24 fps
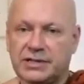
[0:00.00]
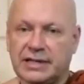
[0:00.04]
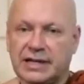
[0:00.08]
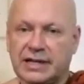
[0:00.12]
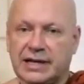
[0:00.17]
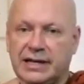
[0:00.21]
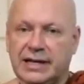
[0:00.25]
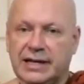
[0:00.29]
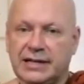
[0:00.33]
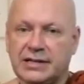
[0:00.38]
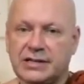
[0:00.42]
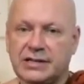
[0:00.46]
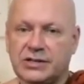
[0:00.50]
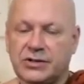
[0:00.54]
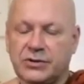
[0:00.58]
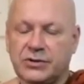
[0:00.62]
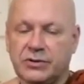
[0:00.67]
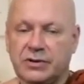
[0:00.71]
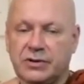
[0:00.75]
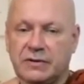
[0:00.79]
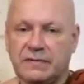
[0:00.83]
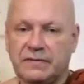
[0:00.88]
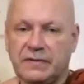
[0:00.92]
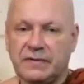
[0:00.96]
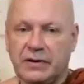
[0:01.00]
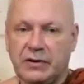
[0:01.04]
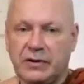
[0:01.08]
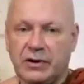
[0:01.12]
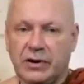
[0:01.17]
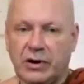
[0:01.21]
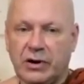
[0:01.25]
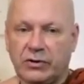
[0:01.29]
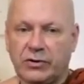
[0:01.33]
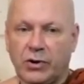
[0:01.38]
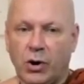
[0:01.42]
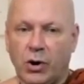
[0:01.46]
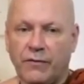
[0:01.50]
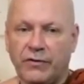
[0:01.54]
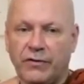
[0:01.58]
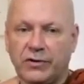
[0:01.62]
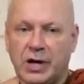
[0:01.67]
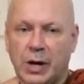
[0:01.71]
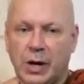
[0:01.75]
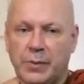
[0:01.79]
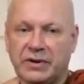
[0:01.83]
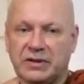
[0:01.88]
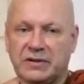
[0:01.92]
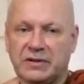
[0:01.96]
It leads to
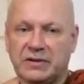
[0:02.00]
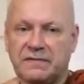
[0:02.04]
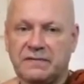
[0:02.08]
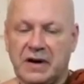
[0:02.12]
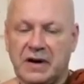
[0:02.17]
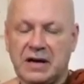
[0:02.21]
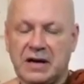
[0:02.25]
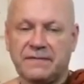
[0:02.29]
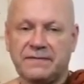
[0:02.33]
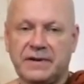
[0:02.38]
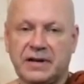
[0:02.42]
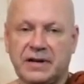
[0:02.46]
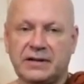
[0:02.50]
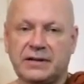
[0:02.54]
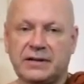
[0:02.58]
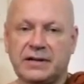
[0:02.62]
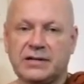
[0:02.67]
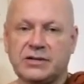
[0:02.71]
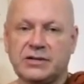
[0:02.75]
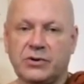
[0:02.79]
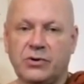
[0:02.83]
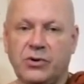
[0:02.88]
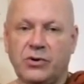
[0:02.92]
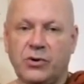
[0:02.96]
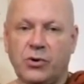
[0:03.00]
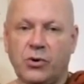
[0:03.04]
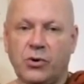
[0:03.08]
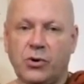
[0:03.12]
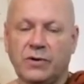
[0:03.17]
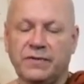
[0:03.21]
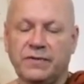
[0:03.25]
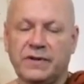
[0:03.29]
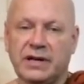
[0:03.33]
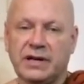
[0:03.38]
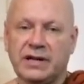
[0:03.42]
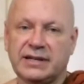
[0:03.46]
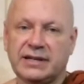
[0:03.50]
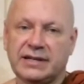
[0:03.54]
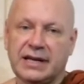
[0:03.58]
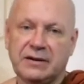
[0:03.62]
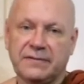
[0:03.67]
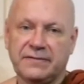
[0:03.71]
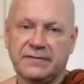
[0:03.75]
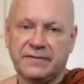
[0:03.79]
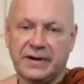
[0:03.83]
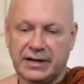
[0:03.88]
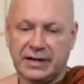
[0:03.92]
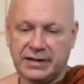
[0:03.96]
overcoming the 5 fetters or the 10
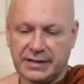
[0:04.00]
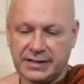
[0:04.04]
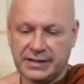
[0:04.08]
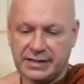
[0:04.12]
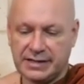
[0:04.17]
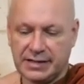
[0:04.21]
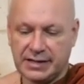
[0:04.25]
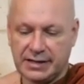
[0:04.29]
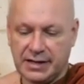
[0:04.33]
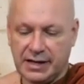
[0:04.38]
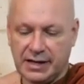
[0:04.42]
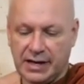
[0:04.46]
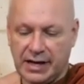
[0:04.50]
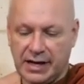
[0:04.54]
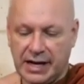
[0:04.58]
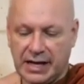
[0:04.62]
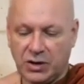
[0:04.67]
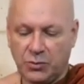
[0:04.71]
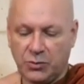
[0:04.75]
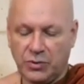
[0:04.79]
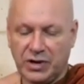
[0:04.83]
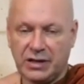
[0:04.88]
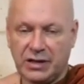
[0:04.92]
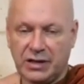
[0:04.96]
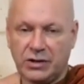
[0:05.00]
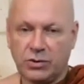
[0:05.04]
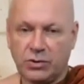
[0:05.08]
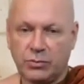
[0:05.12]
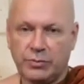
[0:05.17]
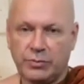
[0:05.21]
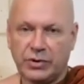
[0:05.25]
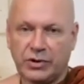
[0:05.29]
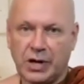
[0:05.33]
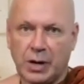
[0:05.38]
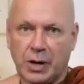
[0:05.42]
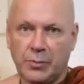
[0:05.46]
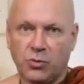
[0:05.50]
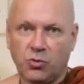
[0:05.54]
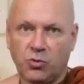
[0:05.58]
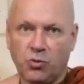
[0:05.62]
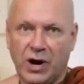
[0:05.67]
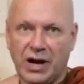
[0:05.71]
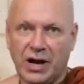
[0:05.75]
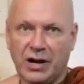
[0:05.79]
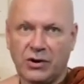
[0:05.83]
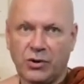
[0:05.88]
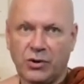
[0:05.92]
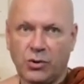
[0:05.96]
fetters. And whether you become
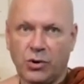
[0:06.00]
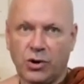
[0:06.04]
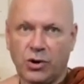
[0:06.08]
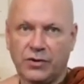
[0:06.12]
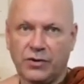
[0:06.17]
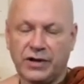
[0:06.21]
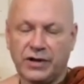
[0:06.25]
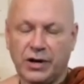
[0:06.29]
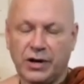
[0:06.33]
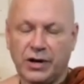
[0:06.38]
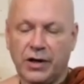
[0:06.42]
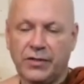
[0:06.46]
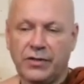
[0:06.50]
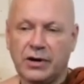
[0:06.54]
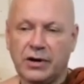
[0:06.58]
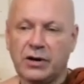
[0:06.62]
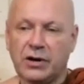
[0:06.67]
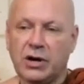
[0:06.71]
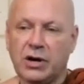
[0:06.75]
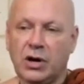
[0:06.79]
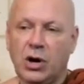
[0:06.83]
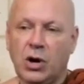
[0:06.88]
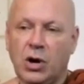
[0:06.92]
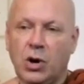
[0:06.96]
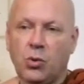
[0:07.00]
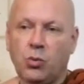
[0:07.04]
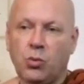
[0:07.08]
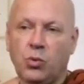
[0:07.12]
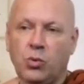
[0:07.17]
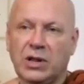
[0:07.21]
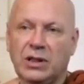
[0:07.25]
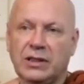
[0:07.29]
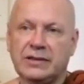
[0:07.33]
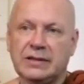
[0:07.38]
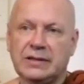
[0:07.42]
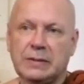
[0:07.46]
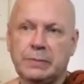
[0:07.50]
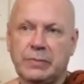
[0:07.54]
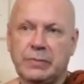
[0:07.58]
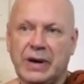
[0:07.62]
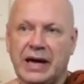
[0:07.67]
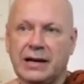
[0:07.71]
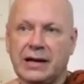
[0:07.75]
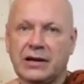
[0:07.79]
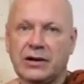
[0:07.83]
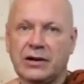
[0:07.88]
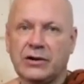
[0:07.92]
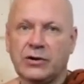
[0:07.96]
one or the other will
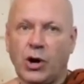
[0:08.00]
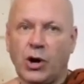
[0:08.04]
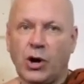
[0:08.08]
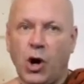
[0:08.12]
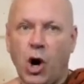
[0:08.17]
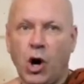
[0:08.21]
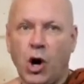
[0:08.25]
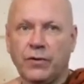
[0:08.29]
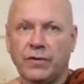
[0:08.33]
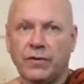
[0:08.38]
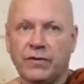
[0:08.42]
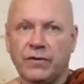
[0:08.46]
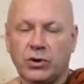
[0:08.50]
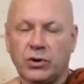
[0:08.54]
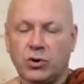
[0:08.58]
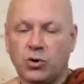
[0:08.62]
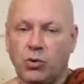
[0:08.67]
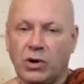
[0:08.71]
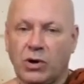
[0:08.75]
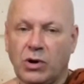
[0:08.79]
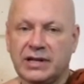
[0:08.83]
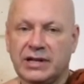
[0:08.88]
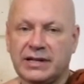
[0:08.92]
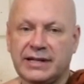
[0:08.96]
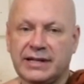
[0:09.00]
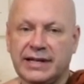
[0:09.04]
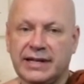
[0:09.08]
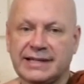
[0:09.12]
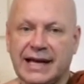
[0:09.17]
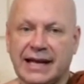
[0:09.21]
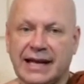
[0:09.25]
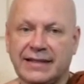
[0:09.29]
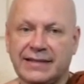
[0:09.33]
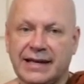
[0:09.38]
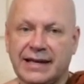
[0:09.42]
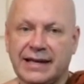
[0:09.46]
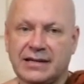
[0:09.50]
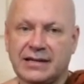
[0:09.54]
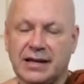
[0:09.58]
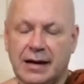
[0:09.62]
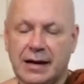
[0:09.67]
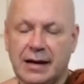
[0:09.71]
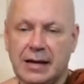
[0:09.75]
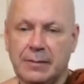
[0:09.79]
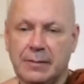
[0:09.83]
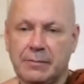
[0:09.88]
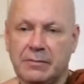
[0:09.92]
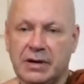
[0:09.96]
depend on the qualities at that
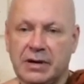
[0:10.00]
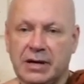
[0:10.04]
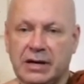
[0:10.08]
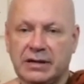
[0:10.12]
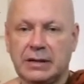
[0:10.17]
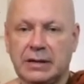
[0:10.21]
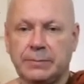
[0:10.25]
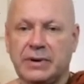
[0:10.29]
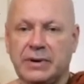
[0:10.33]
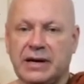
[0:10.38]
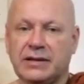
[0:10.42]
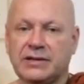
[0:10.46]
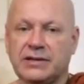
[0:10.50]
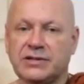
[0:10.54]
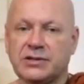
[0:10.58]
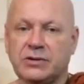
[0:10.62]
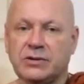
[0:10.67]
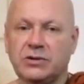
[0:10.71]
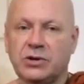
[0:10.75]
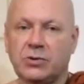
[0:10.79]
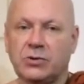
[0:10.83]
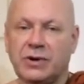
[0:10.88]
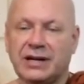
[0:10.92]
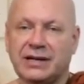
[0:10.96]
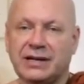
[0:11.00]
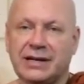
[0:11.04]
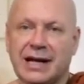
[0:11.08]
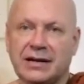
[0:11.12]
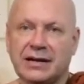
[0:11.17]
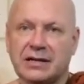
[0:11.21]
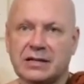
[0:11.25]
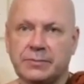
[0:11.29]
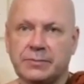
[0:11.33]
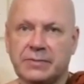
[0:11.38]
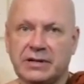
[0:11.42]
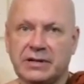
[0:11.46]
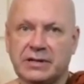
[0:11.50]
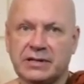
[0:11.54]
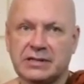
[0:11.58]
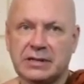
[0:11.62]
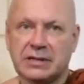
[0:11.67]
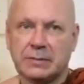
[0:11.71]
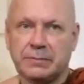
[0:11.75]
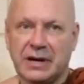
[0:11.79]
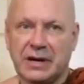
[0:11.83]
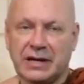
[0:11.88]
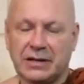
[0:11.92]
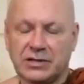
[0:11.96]
time, depends on your attachments,
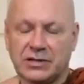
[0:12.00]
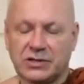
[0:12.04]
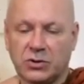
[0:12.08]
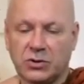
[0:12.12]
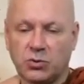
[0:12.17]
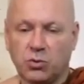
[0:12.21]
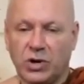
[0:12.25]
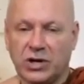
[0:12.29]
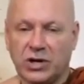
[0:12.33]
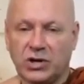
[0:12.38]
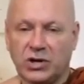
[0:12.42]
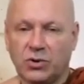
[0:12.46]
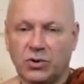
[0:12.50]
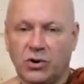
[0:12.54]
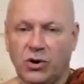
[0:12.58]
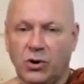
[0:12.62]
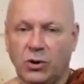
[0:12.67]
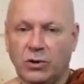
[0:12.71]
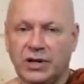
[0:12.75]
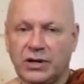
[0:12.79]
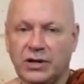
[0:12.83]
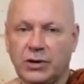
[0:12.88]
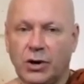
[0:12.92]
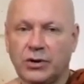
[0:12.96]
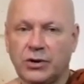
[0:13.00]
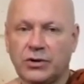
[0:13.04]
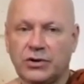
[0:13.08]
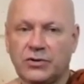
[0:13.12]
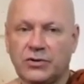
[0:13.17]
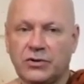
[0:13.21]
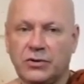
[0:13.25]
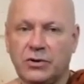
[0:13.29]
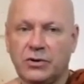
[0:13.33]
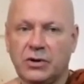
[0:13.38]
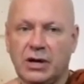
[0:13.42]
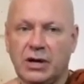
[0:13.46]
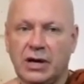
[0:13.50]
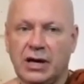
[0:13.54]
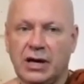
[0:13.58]
depends on what you're holding on to.